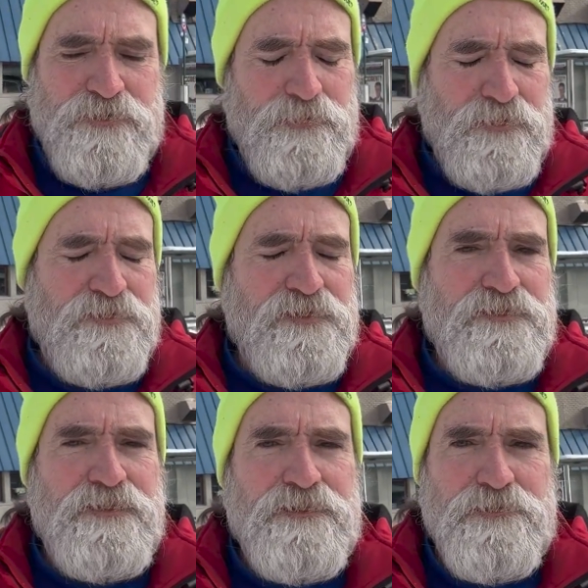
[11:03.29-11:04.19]
It's about
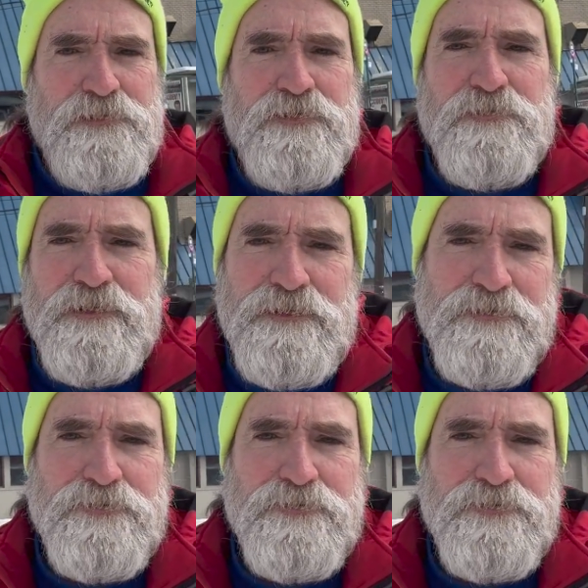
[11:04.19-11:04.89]
16 degrees right now,